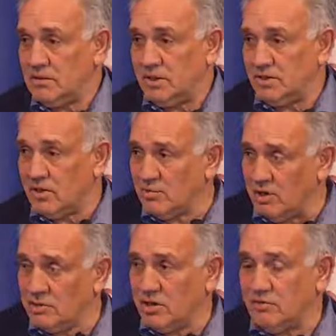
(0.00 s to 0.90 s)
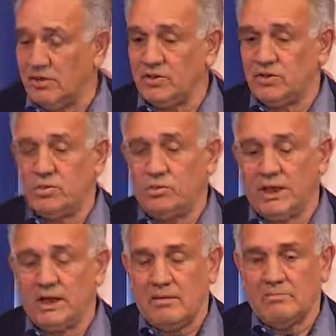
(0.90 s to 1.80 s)
determines in the future
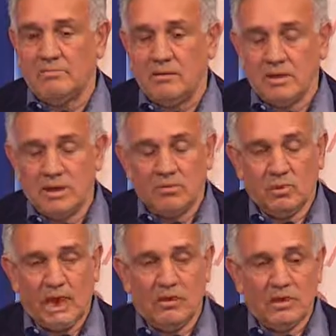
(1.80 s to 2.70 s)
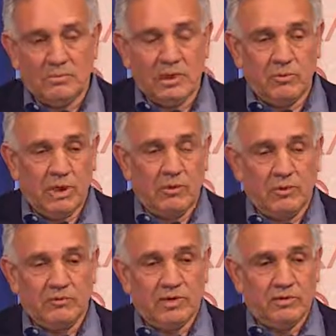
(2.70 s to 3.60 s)
will only be when
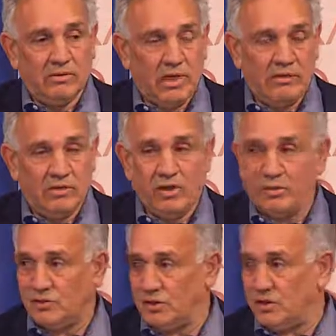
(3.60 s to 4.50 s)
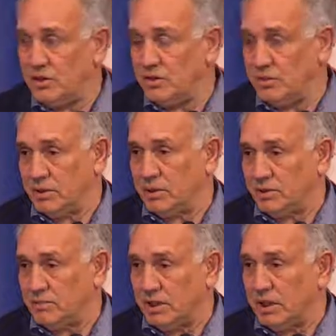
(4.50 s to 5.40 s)
all of you have the opportunity to
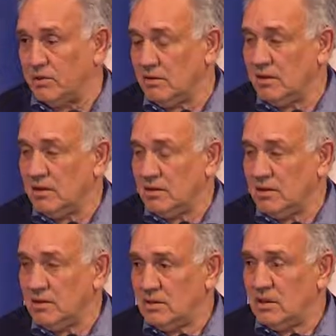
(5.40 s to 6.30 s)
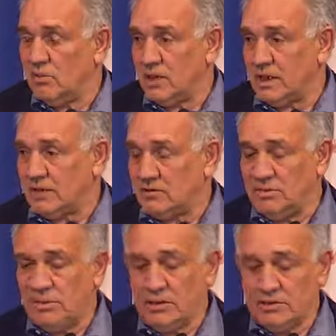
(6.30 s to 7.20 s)
participate in what it
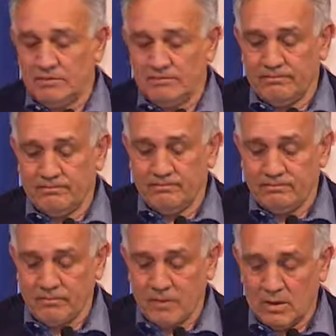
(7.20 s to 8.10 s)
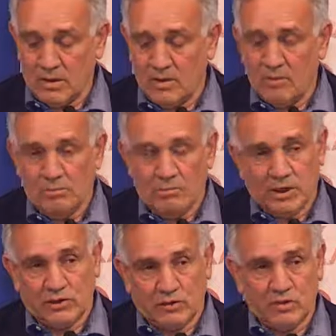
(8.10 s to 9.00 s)
actually means. But
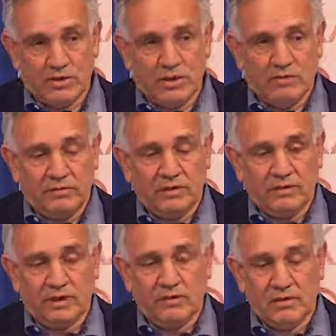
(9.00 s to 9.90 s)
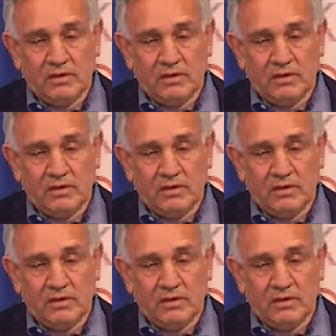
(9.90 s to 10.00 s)
it talks to the future